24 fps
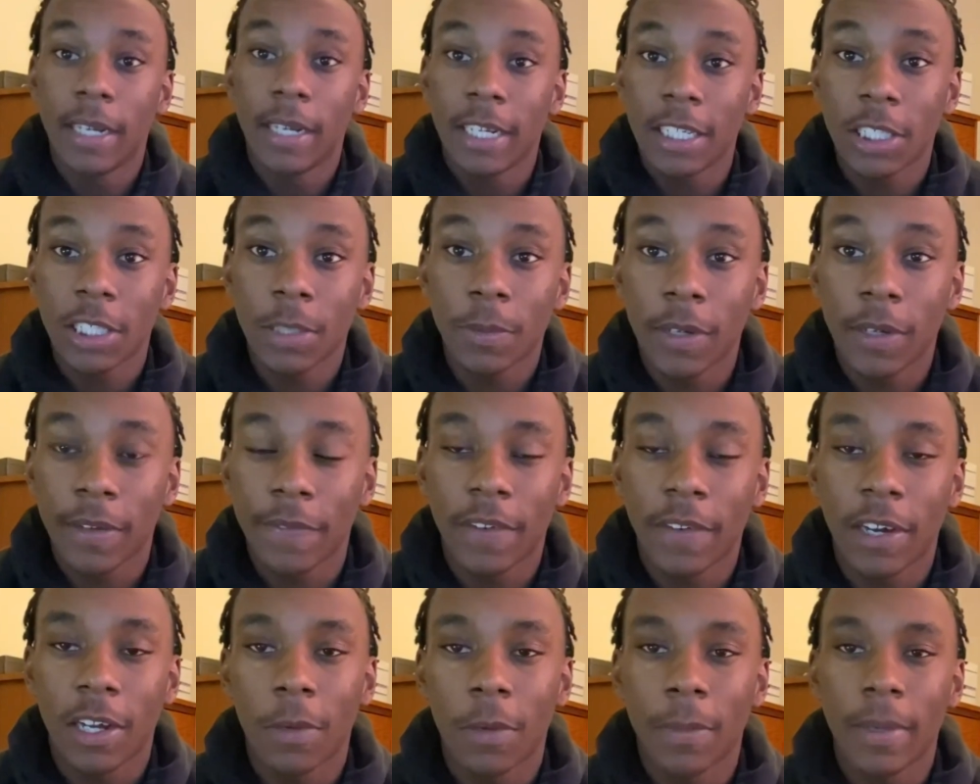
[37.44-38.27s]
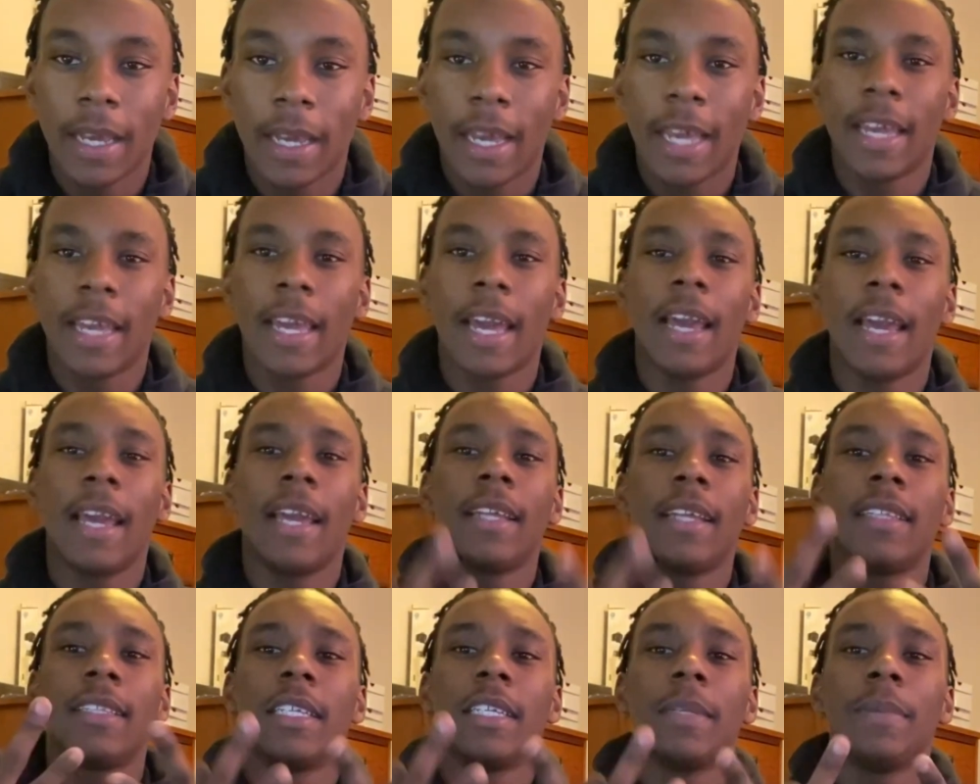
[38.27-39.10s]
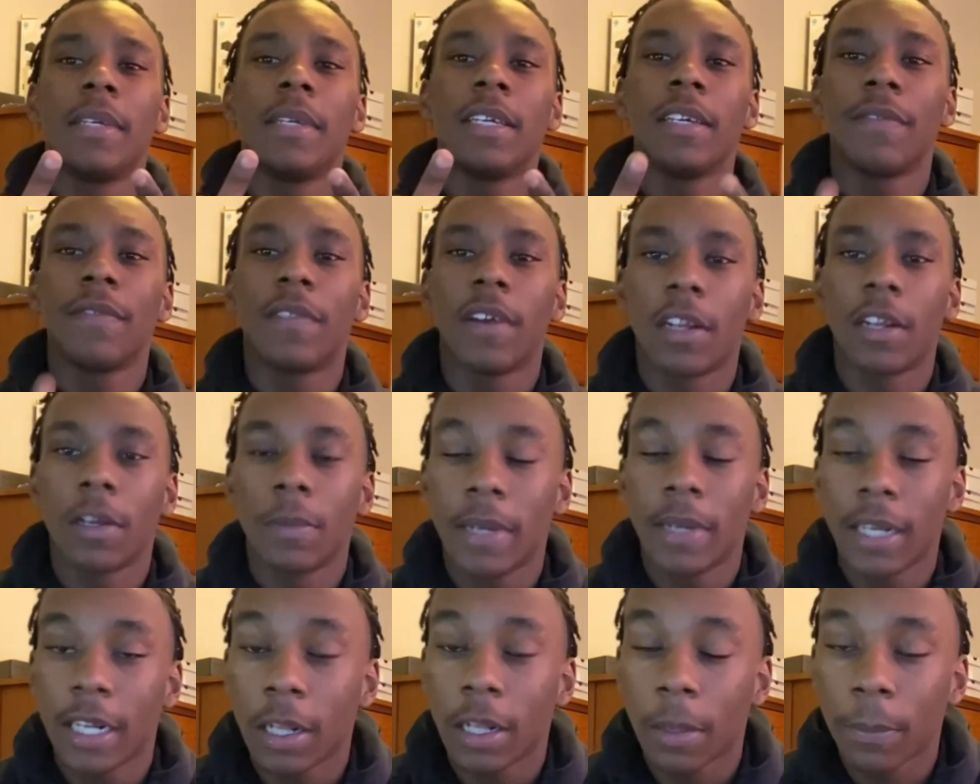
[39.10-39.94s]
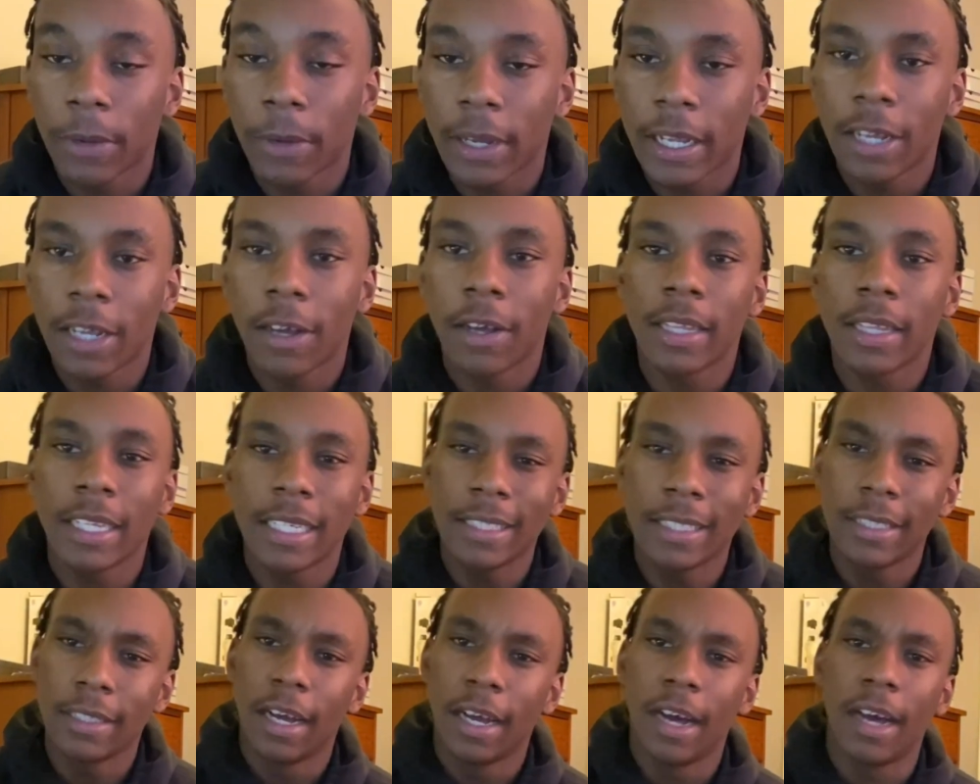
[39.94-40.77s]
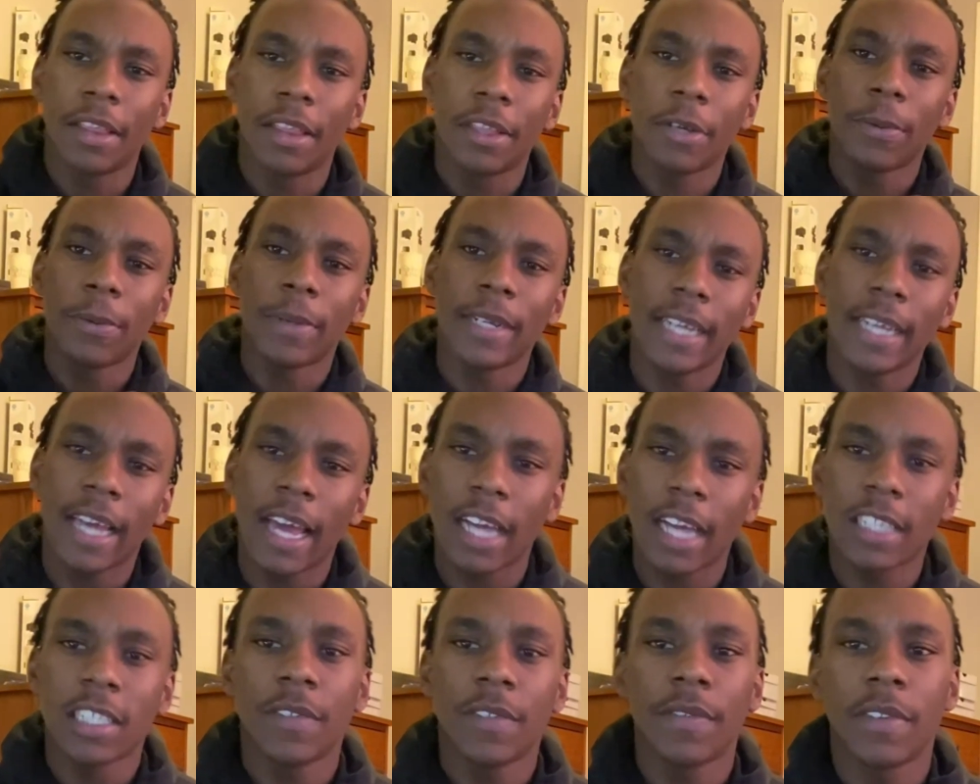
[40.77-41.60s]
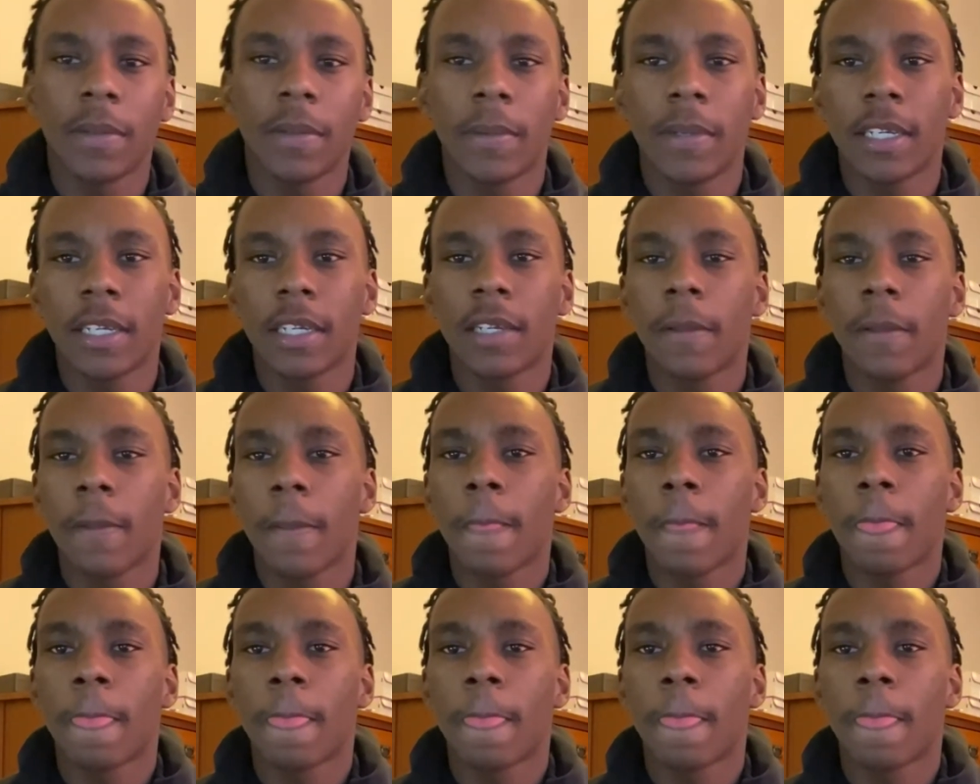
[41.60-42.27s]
It's your boy Vonno, man, aka DBM Vonno, man. And I'm bringing y'all another reaction video, my nigga.